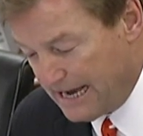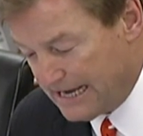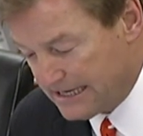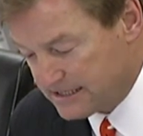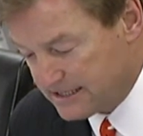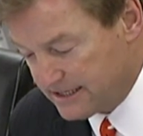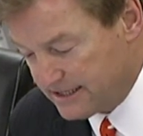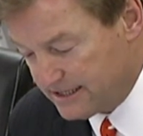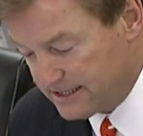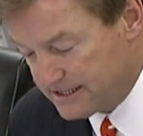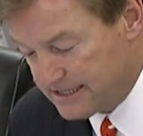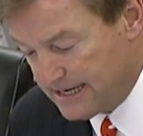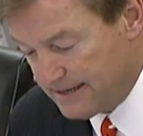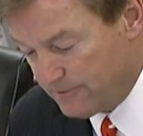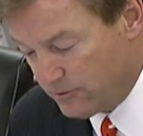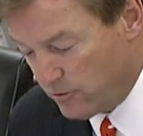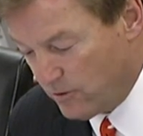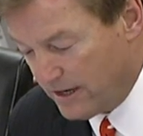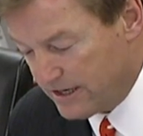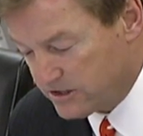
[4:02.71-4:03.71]
asking the
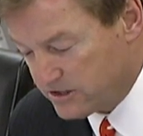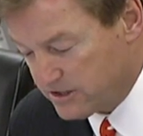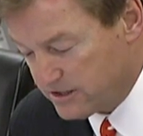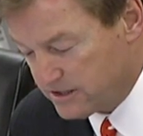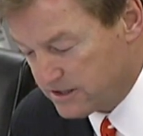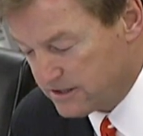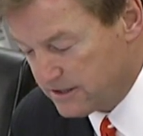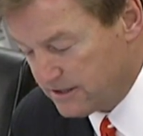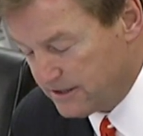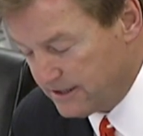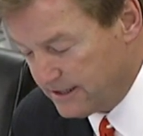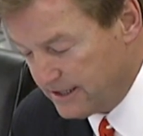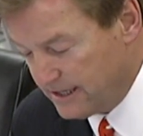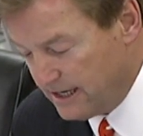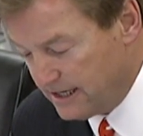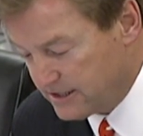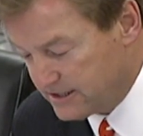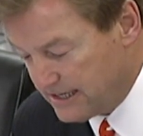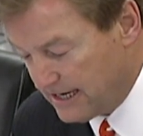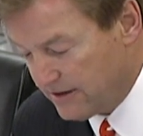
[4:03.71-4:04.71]
same questions to
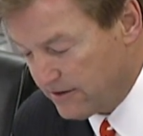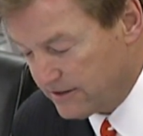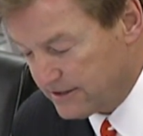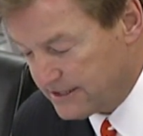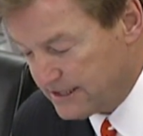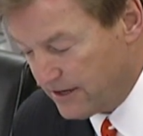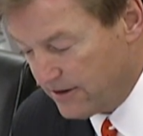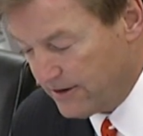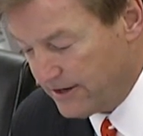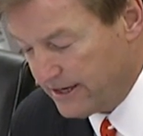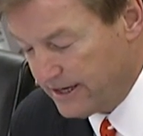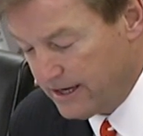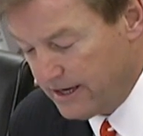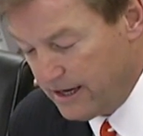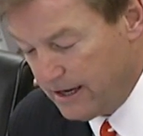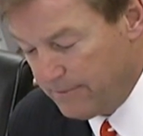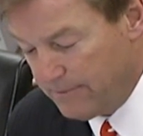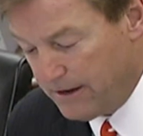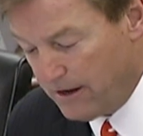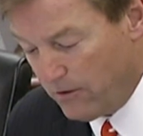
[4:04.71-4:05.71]
the secretary
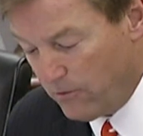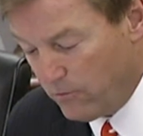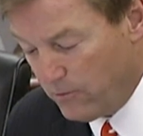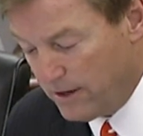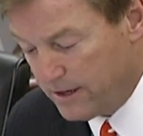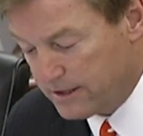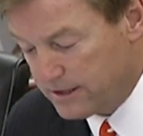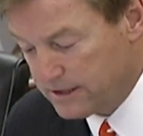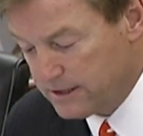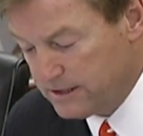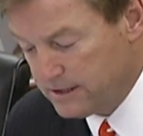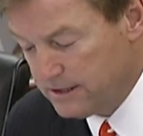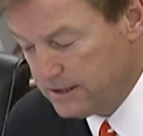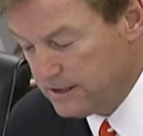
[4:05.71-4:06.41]
about what